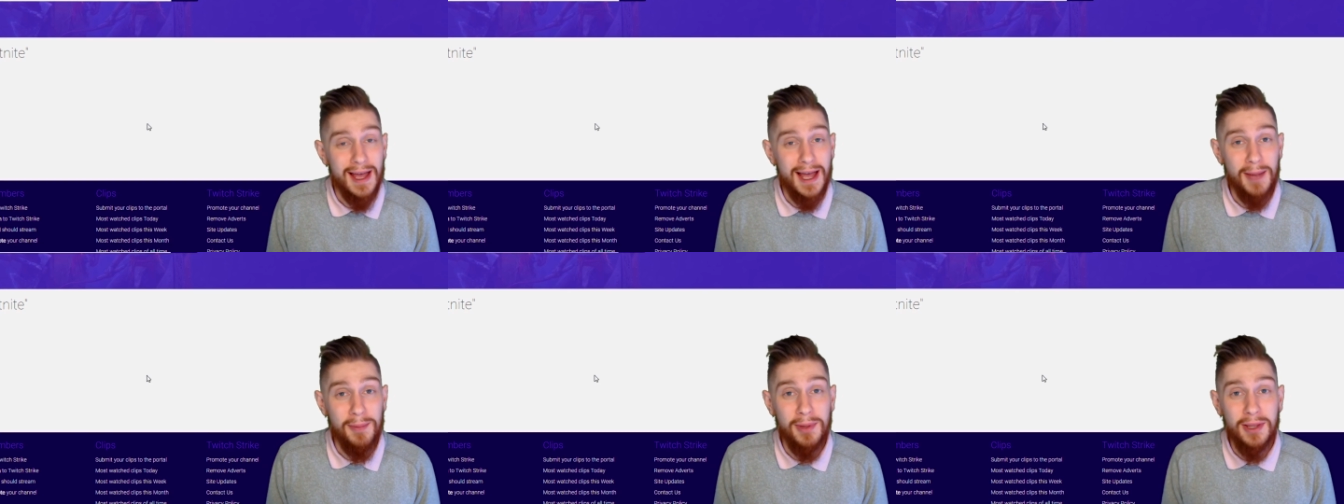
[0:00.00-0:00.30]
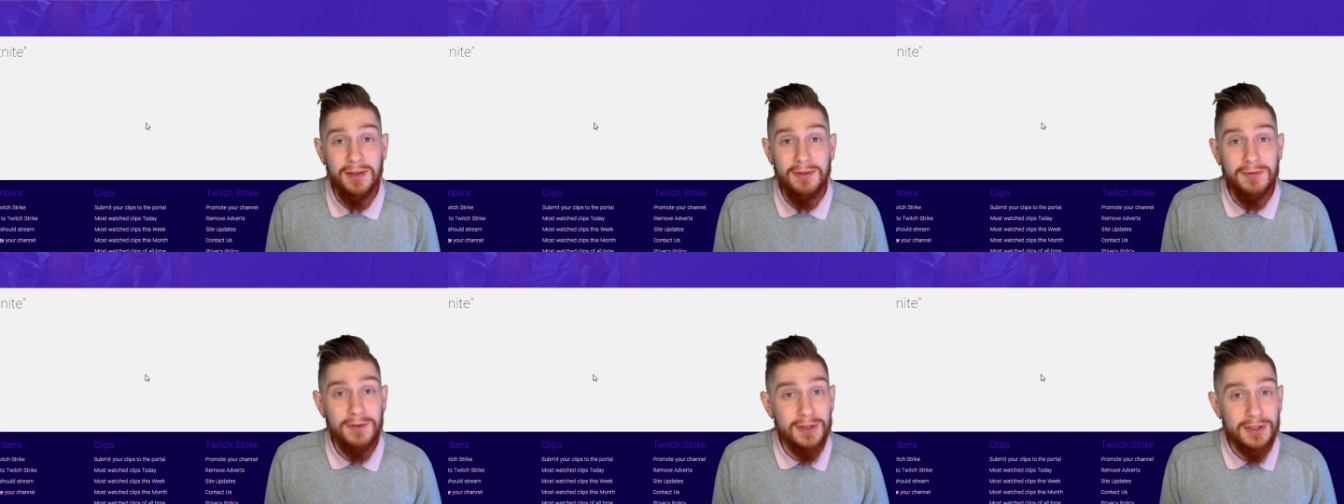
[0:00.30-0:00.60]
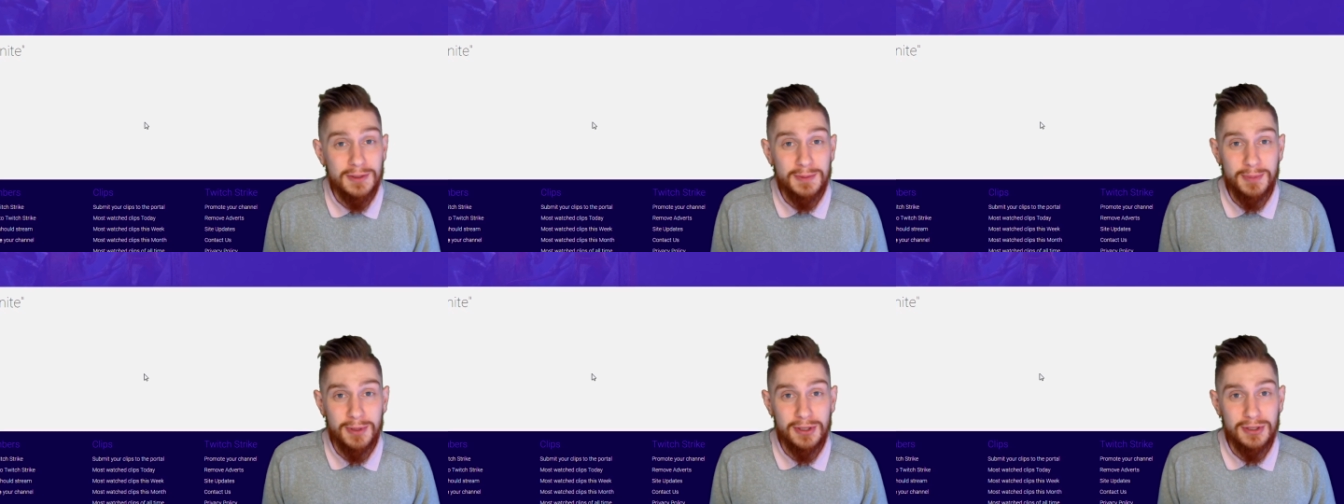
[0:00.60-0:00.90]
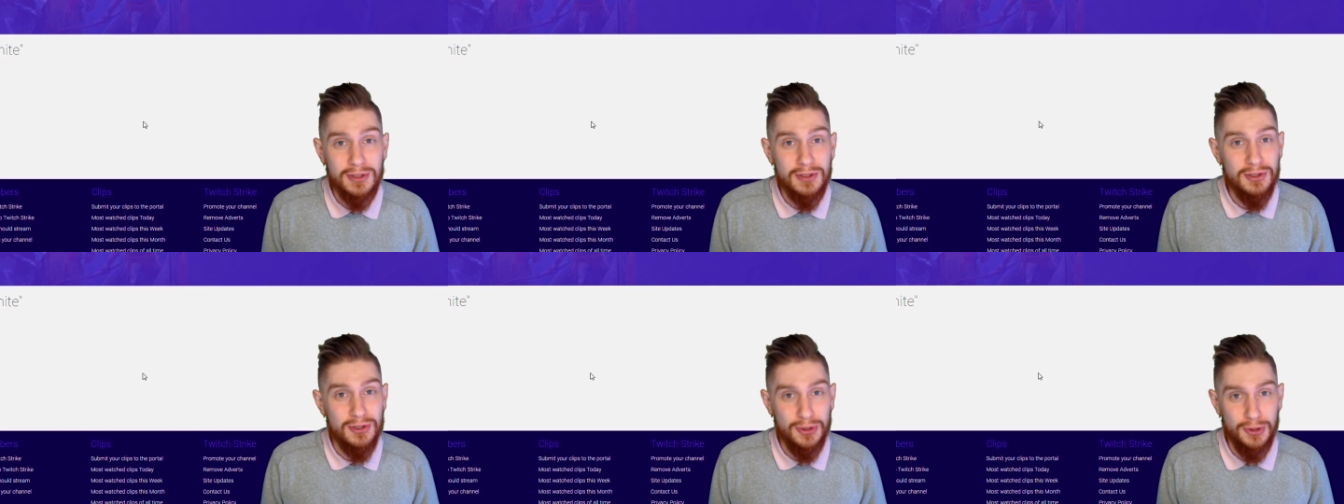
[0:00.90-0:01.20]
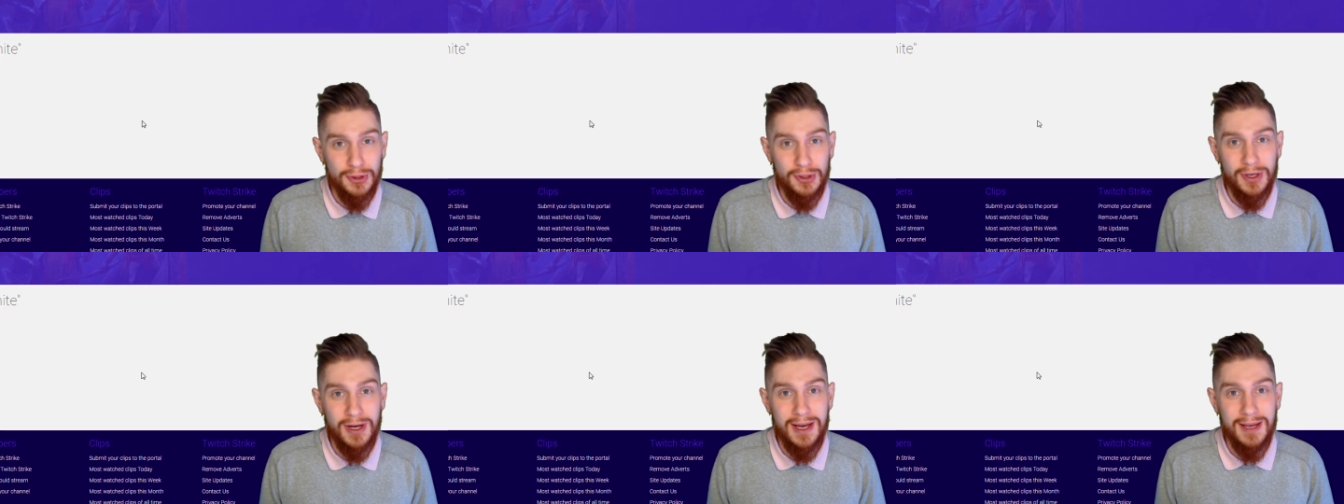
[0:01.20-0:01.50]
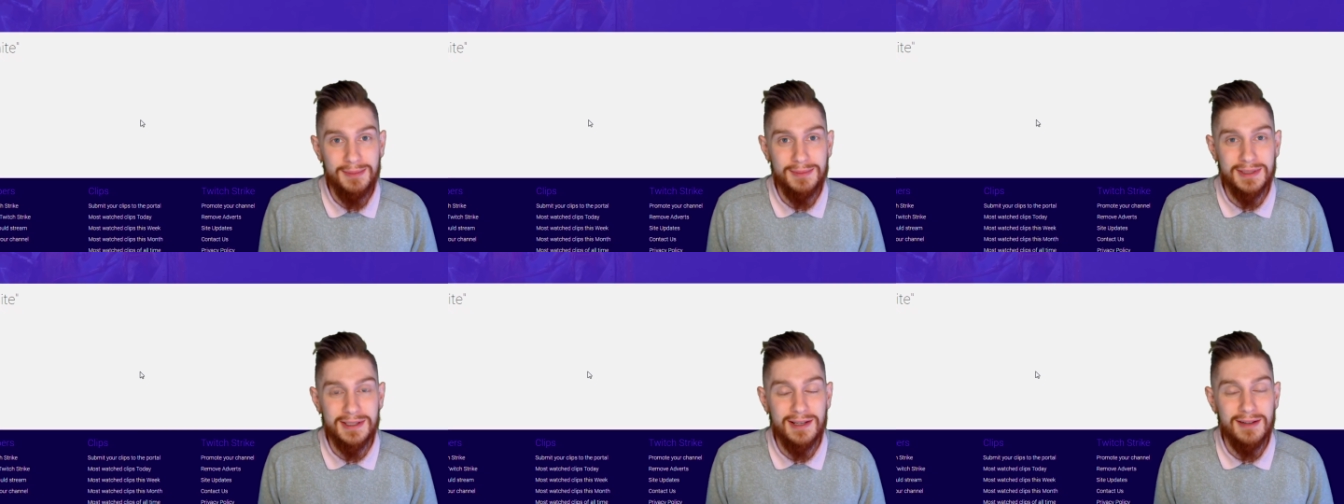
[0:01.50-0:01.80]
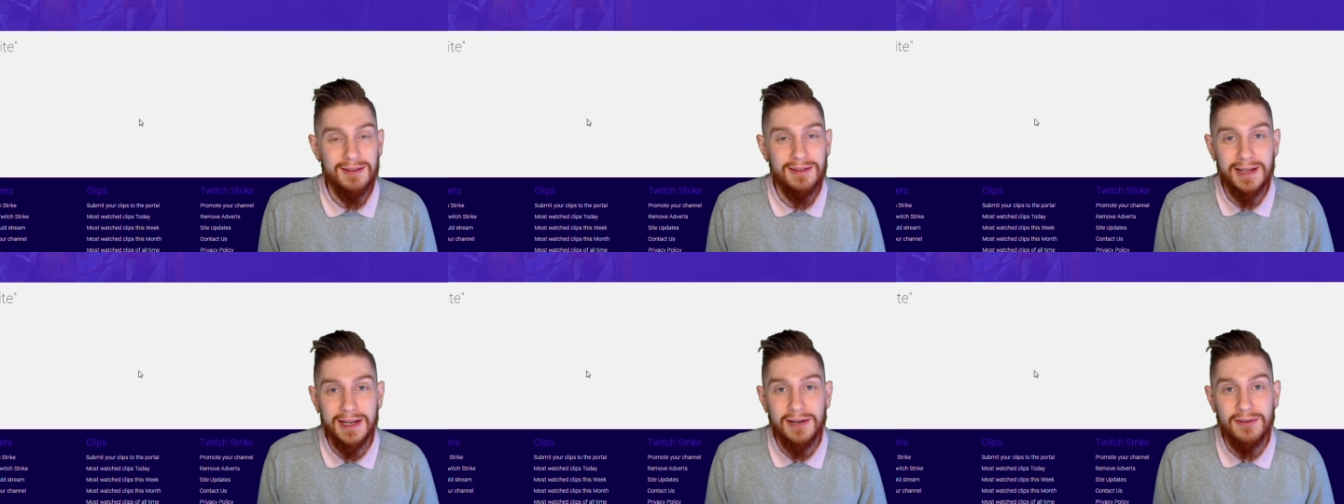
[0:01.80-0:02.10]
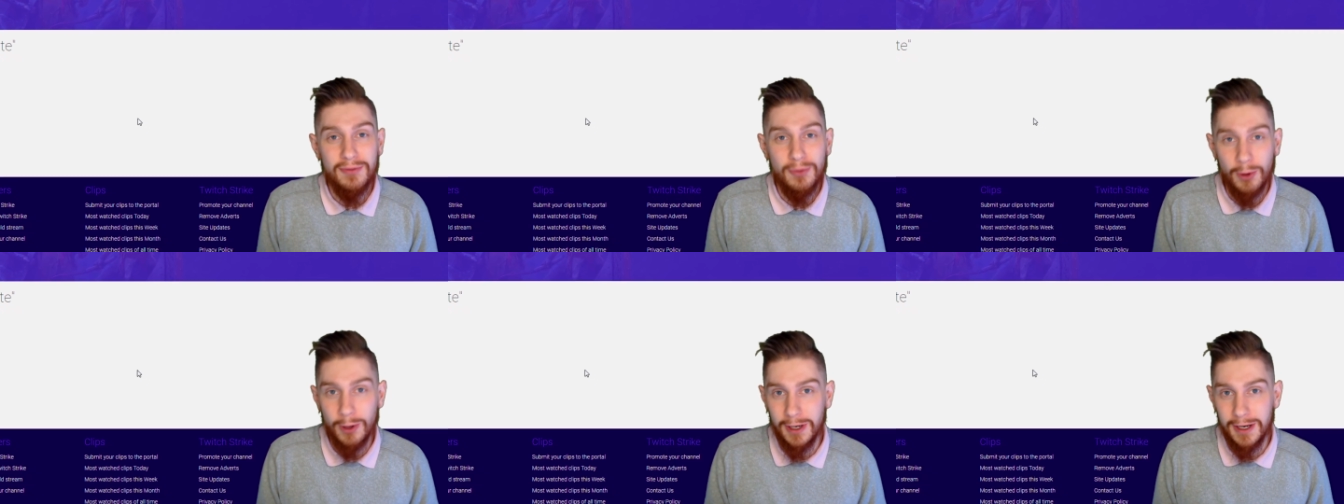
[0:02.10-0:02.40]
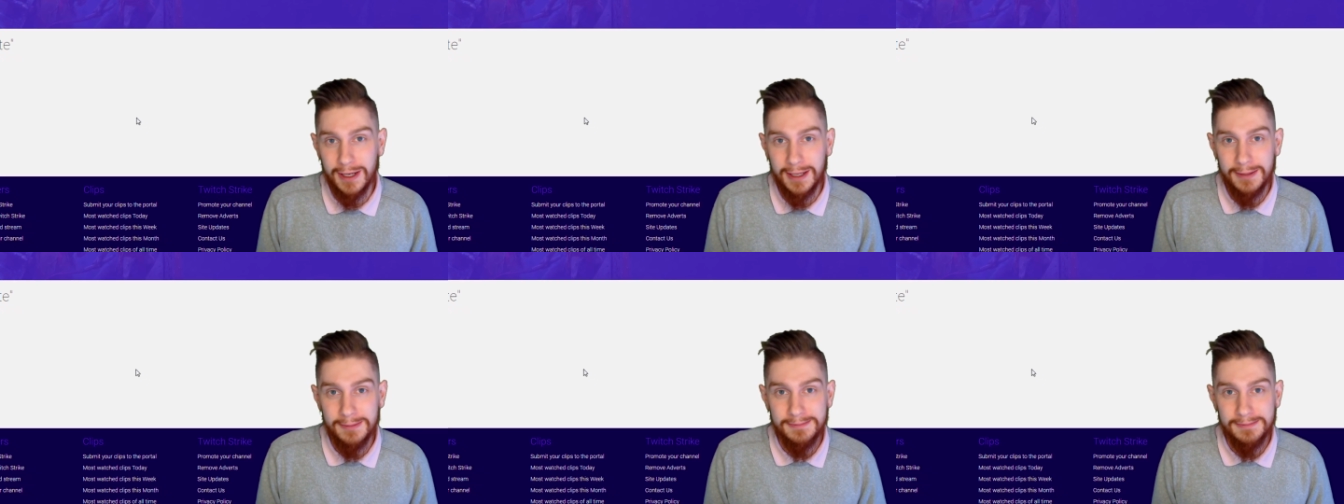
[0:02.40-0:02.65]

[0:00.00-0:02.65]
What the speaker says: I play first-person shooter games like Fortnite.